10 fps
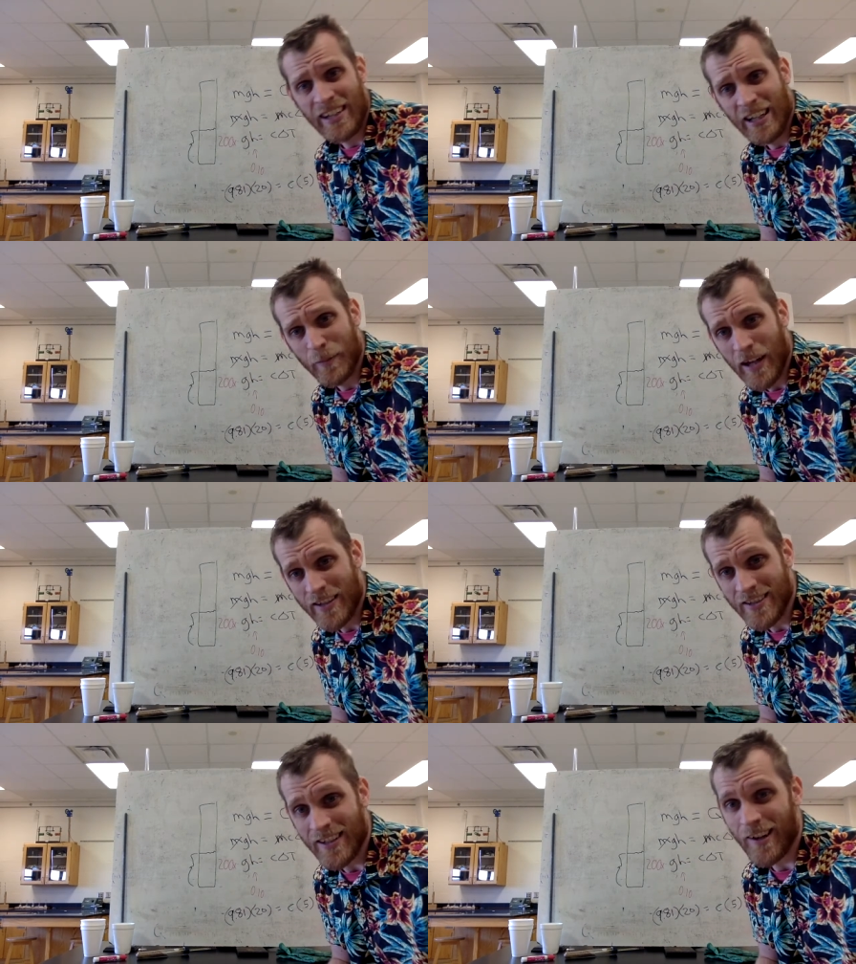heat
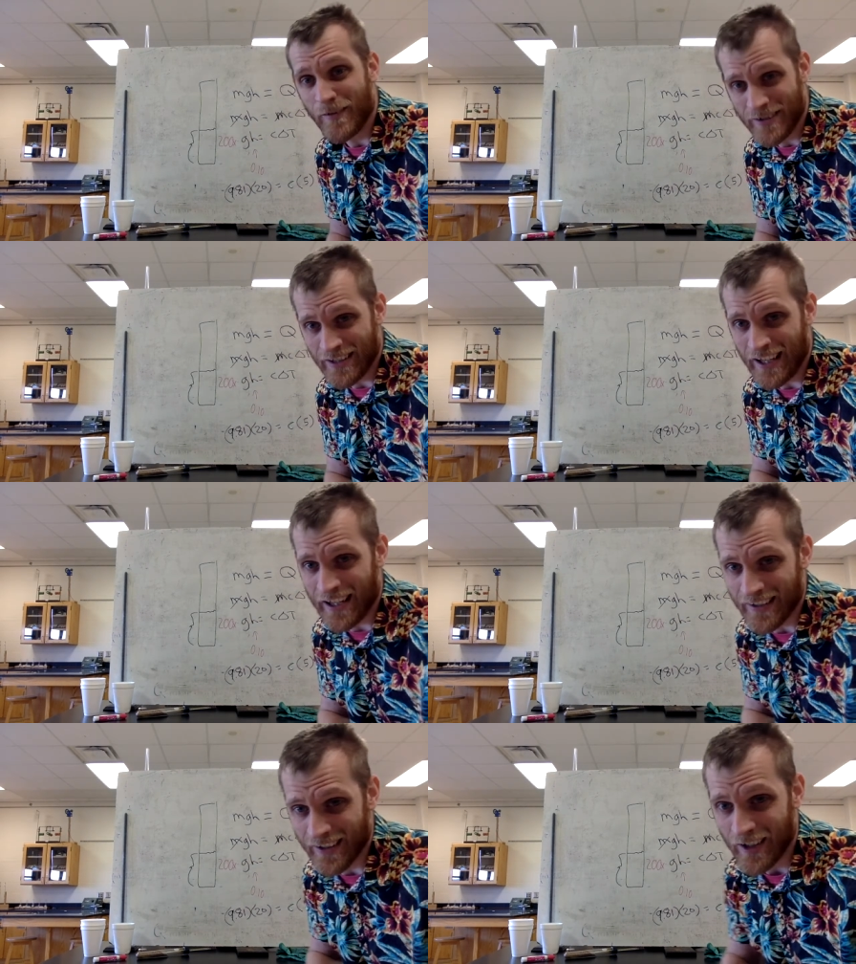capacity of
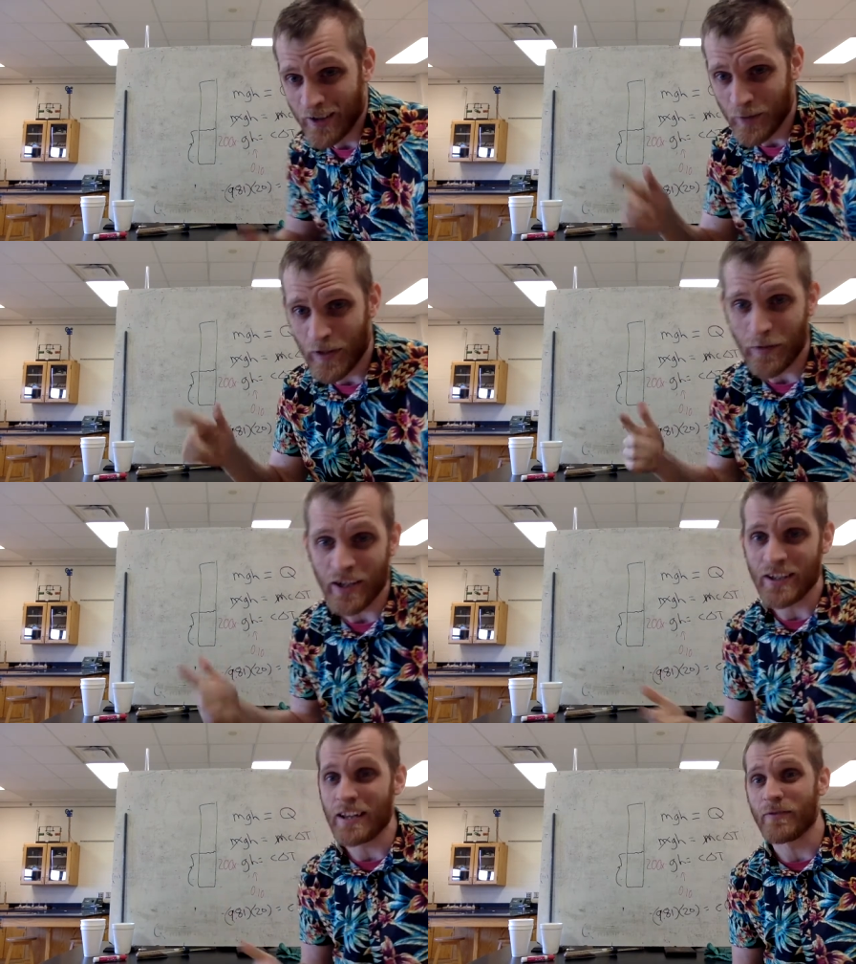sand. Just
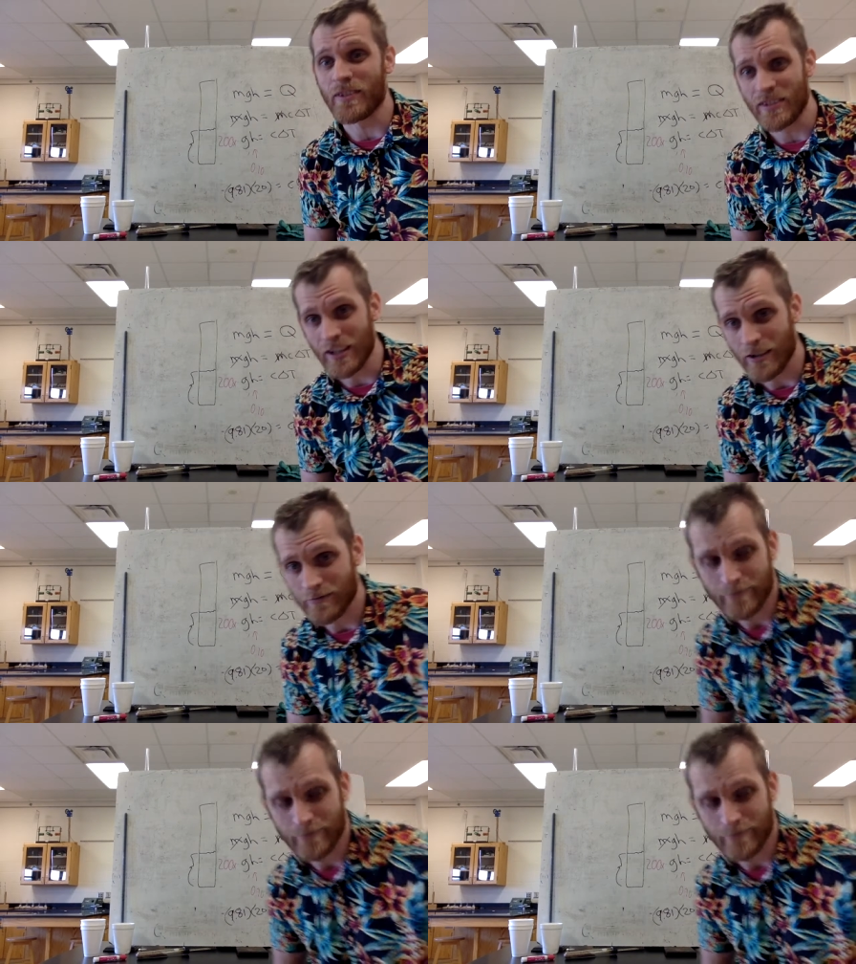rearrange that for C.